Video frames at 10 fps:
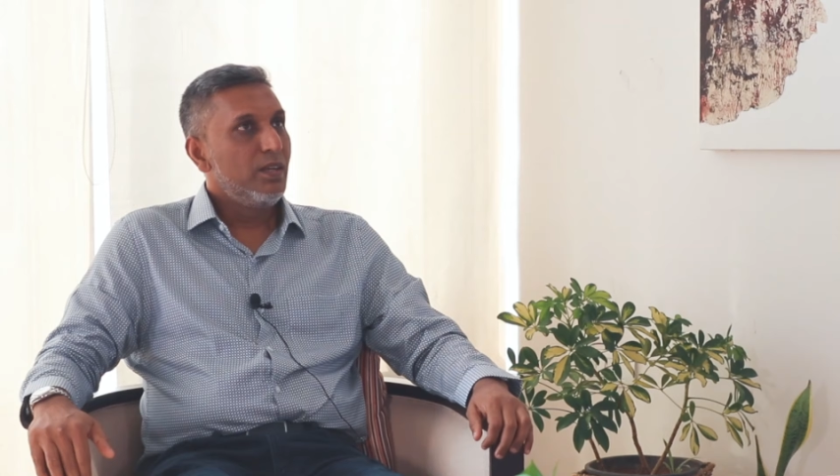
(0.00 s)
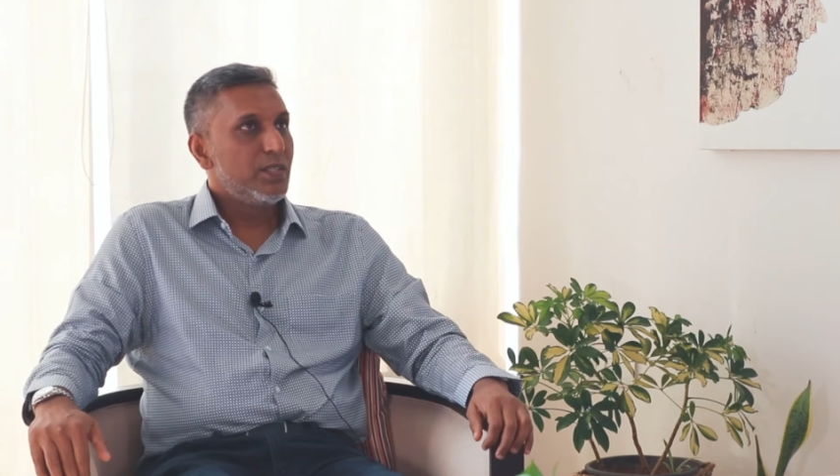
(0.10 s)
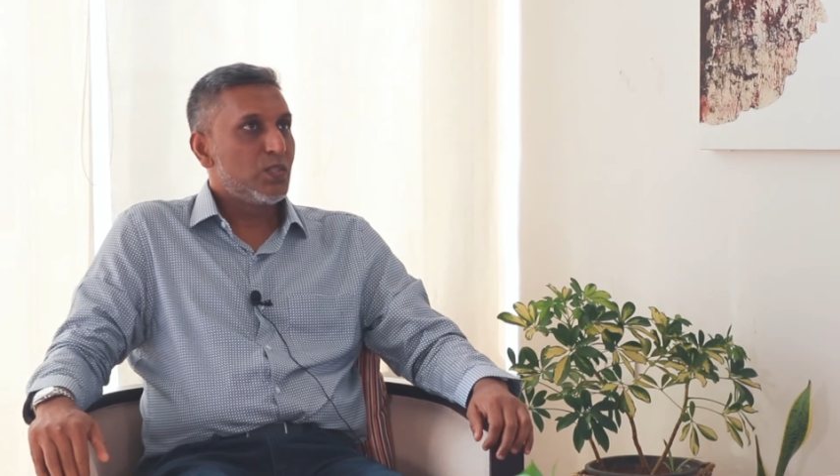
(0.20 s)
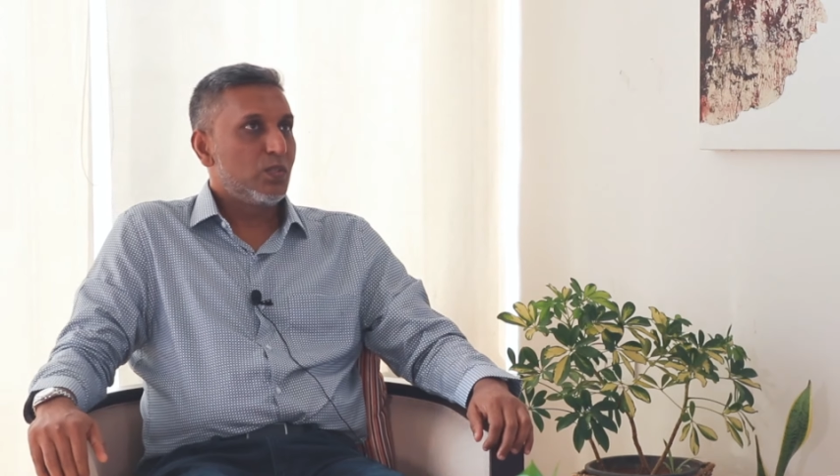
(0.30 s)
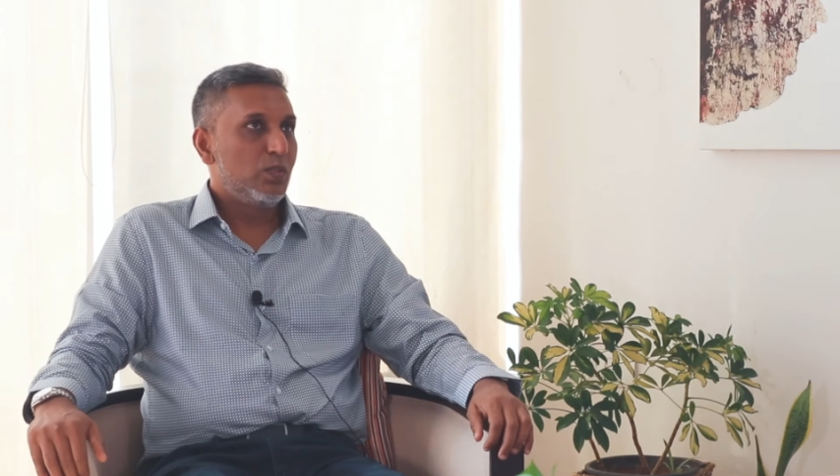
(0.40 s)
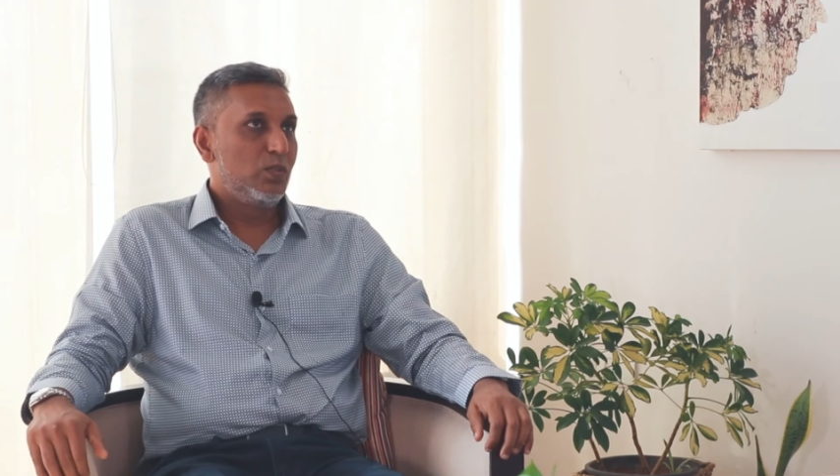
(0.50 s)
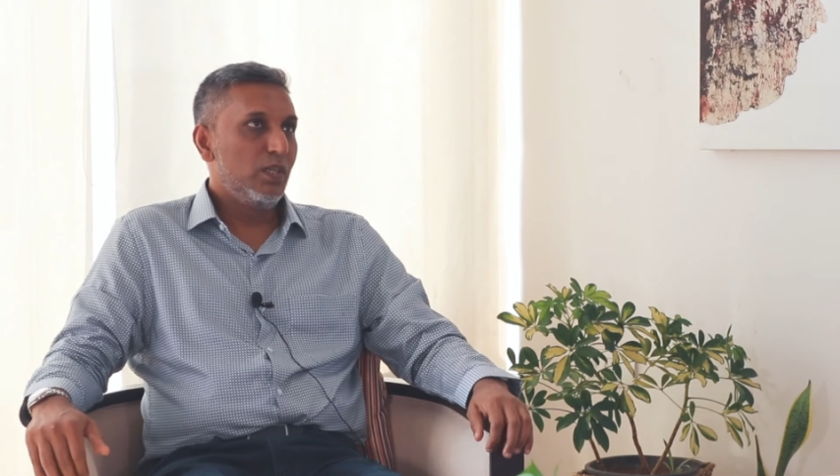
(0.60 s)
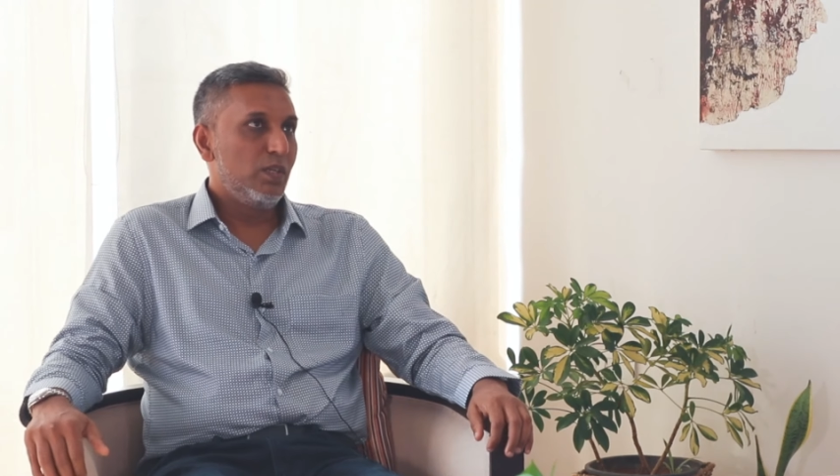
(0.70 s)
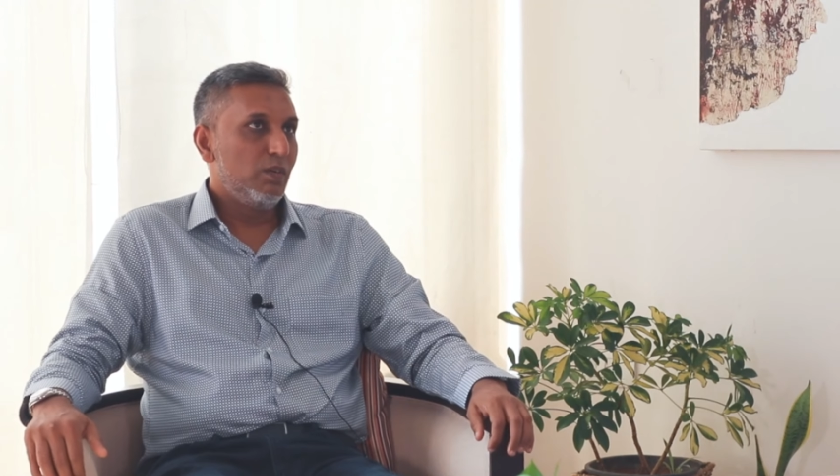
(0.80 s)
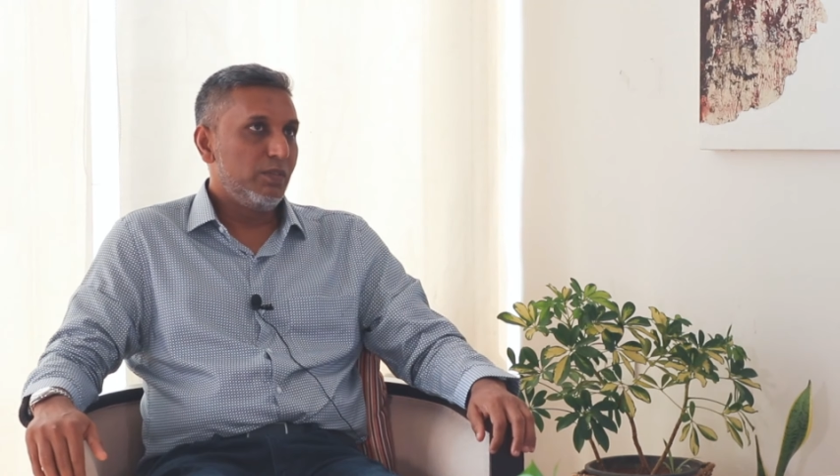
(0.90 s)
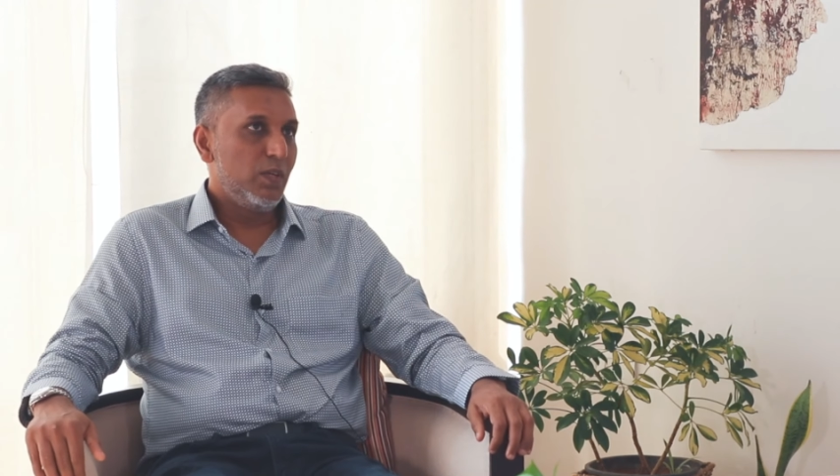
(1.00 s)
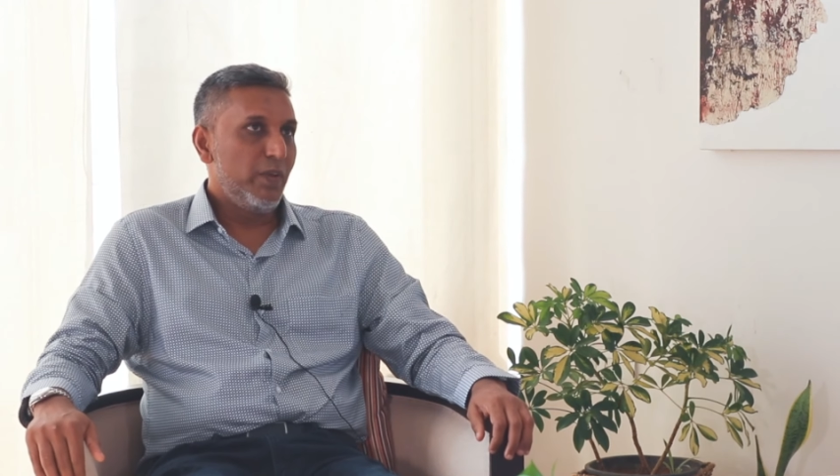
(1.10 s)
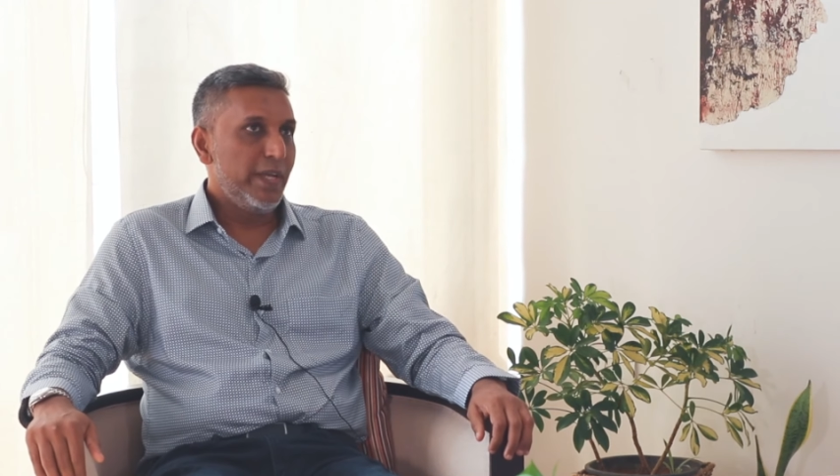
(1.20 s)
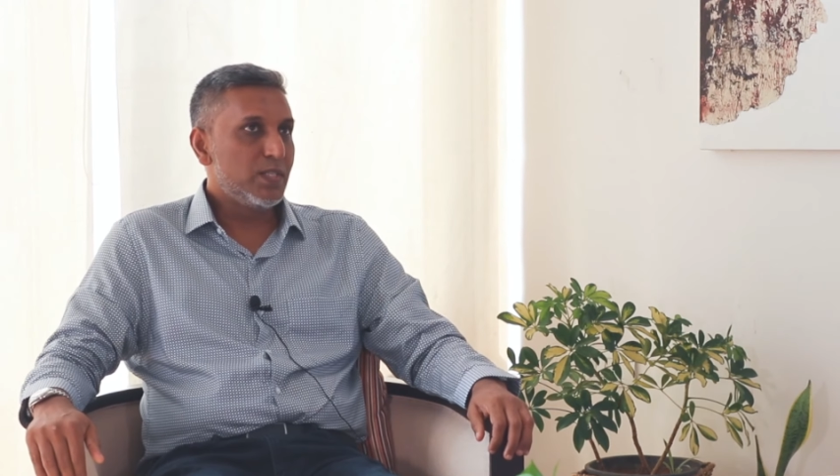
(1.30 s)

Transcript: It's, in a way,